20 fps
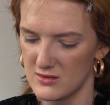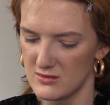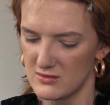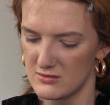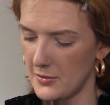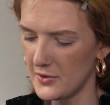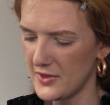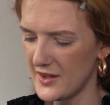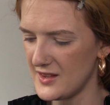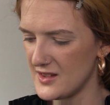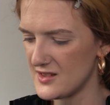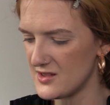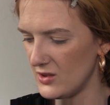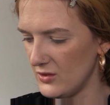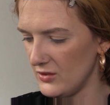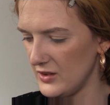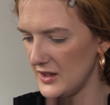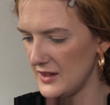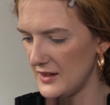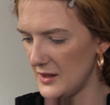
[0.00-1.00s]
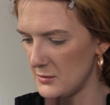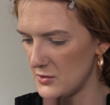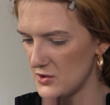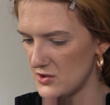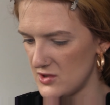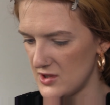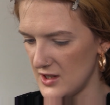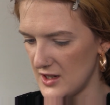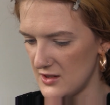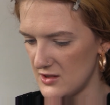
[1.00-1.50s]
but then there's not really that much
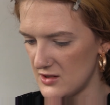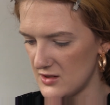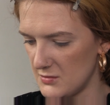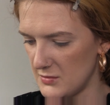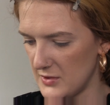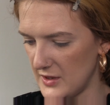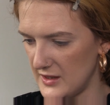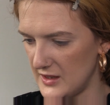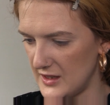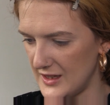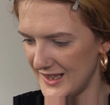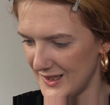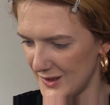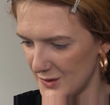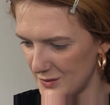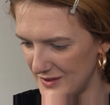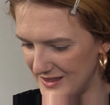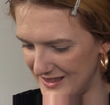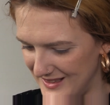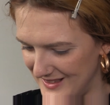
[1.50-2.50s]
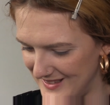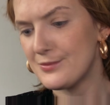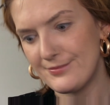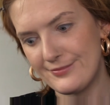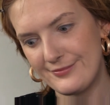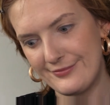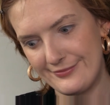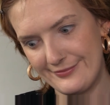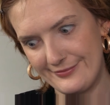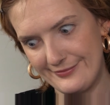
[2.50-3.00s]
shades to blend it out with. I'm